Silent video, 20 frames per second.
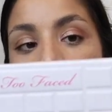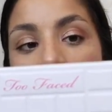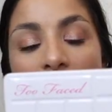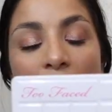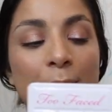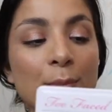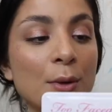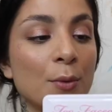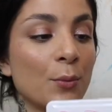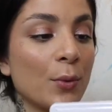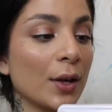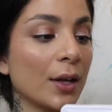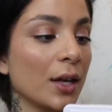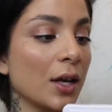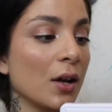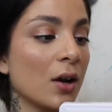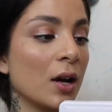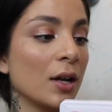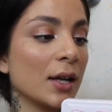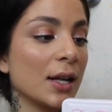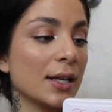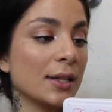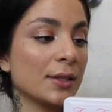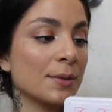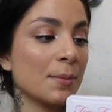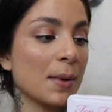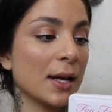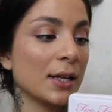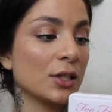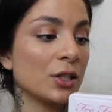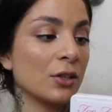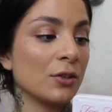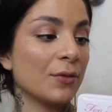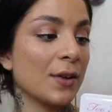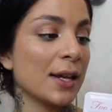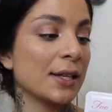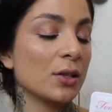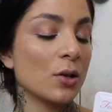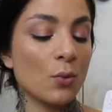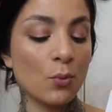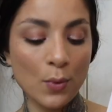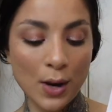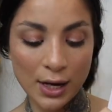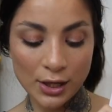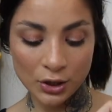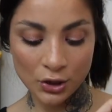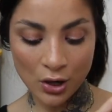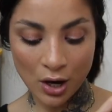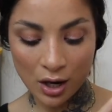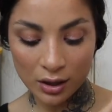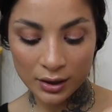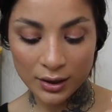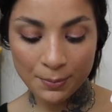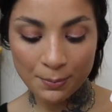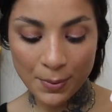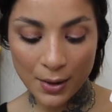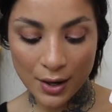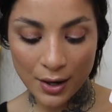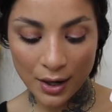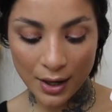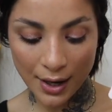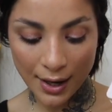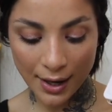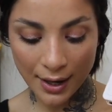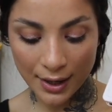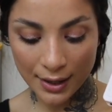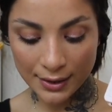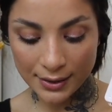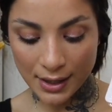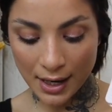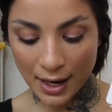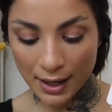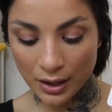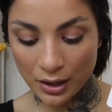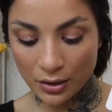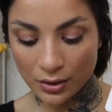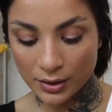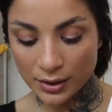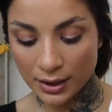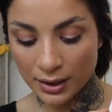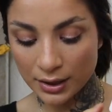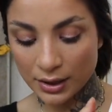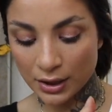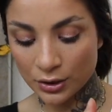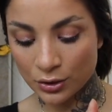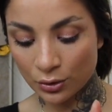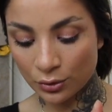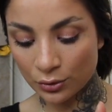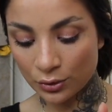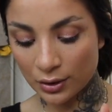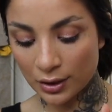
I've been working on is my Too Faced White Chocolate Bar, and I use this a total